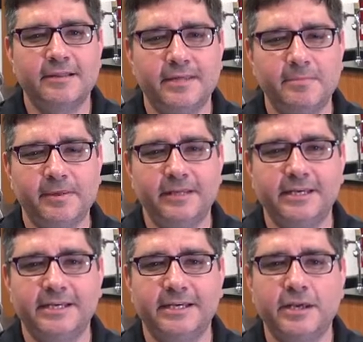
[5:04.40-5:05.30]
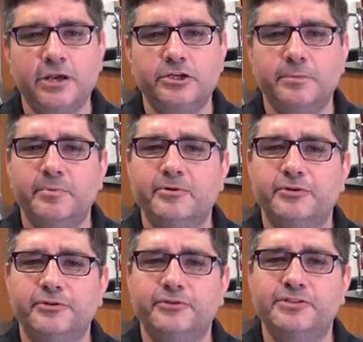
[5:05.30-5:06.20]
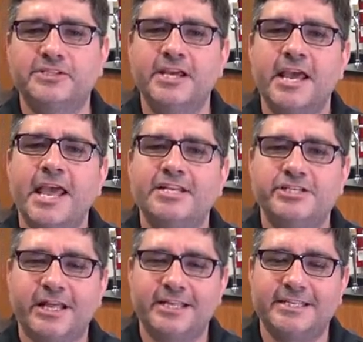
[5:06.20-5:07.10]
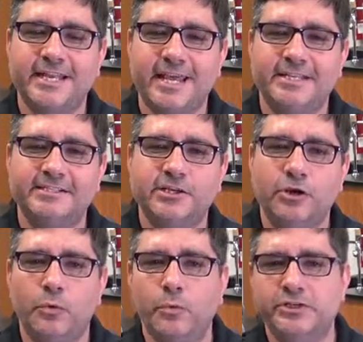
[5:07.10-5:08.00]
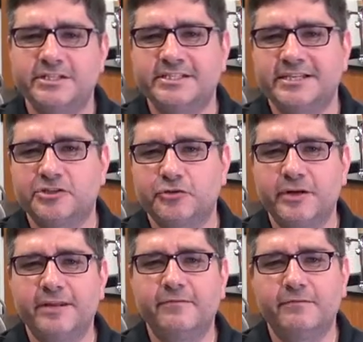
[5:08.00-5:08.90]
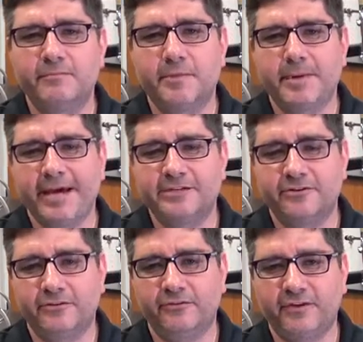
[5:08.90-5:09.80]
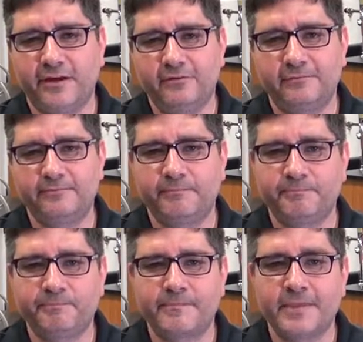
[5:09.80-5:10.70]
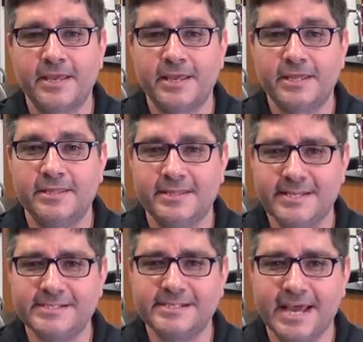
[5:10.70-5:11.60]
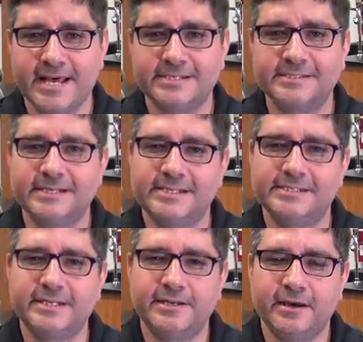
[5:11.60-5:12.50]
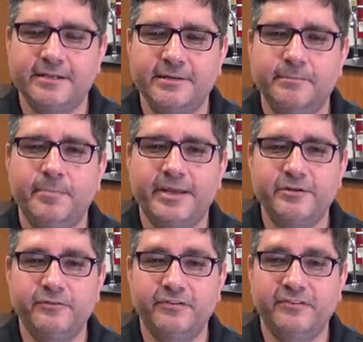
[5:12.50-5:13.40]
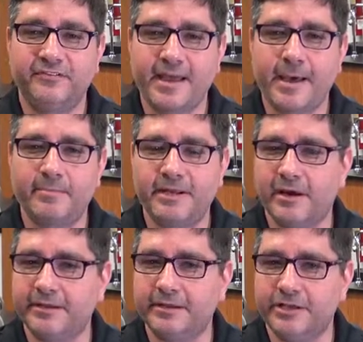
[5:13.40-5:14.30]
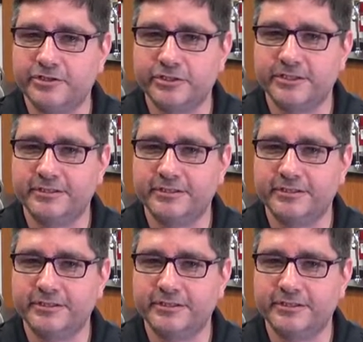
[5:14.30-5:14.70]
the ability to produce gelatinase, which is excreted from the bacterial cell. This test is conducted by using stab inoculation.